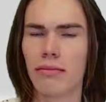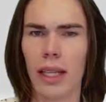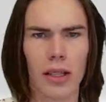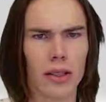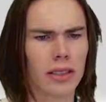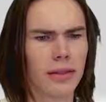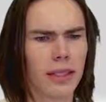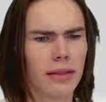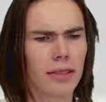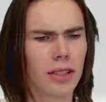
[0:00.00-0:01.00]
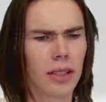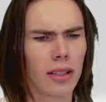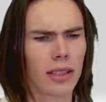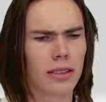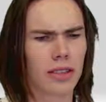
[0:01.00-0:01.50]
by the looks of it,
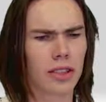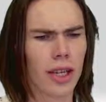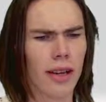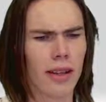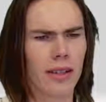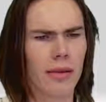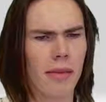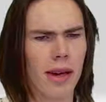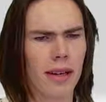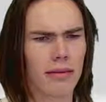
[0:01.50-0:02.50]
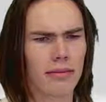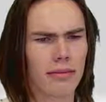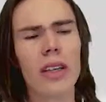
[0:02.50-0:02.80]
so let's check the domain.